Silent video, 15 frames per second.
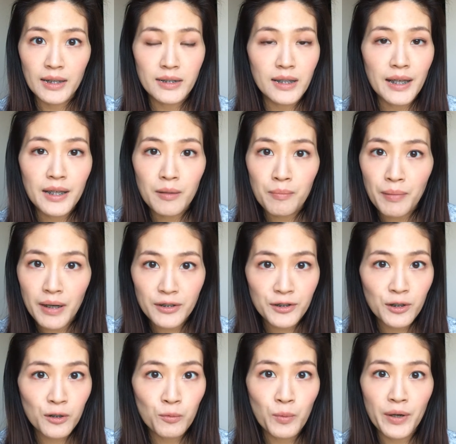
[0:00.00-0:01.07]
It's like a
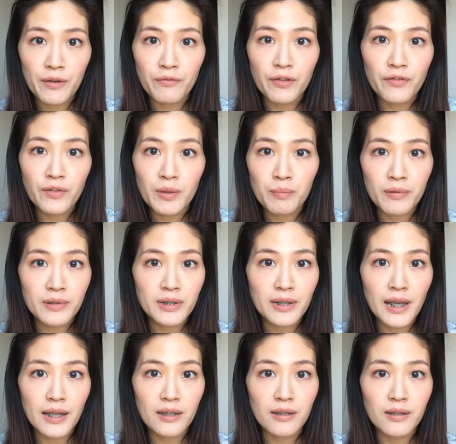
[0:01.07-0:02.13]
puzzle where
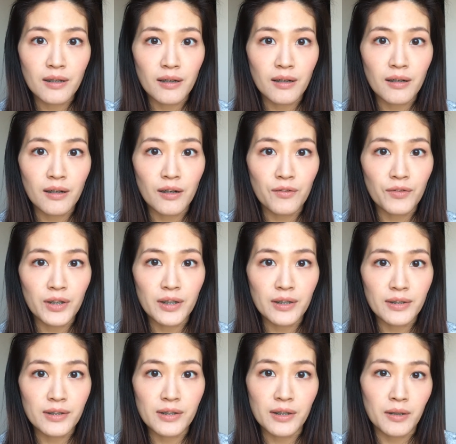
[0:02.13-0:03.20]
50% of it
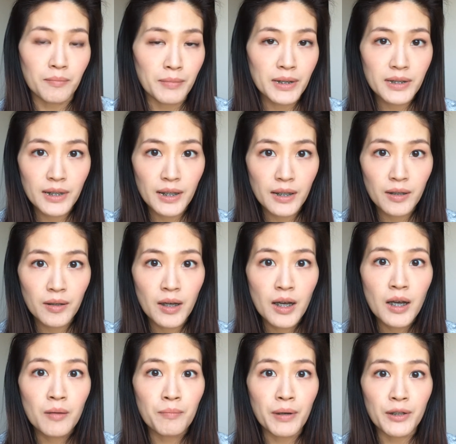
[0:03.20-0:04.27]
is still missing,
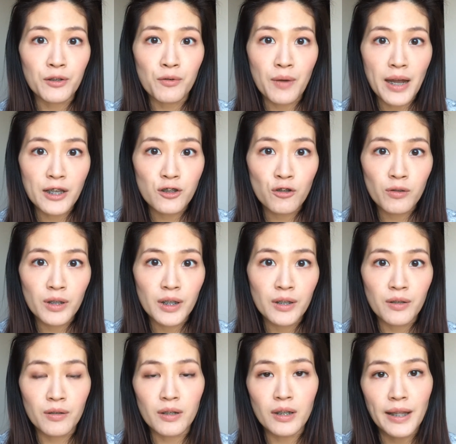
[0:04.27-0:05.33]
but gradually
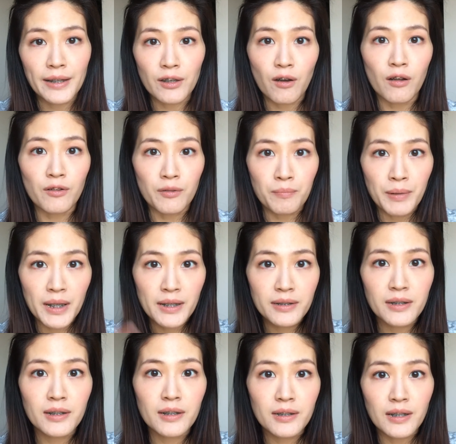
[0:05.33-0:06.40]
you collect all the
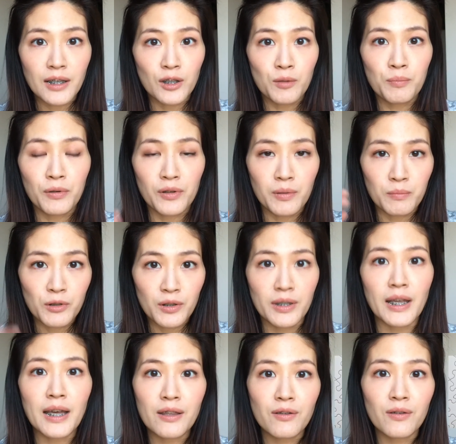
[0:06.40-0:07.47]
pieces and you put them
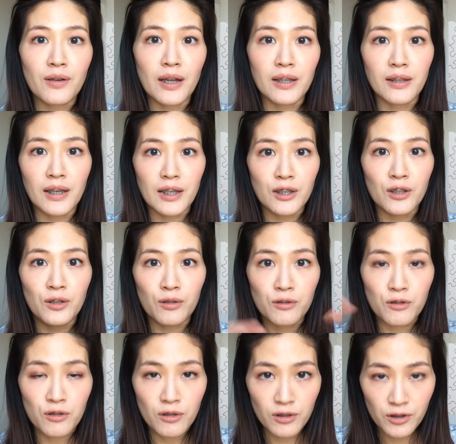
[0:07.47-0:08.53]
together, and then you
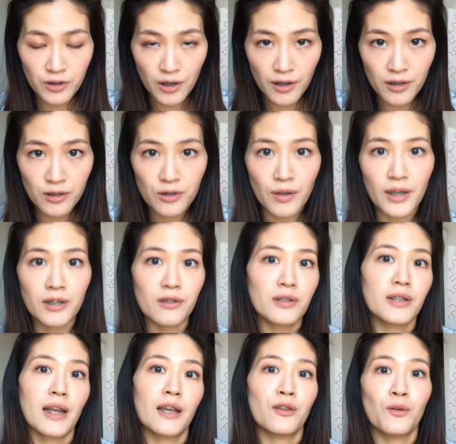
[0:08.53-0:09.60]
start to
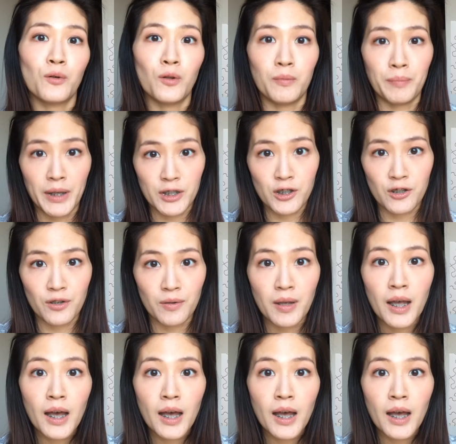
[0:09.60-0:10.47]
understand the whole picture.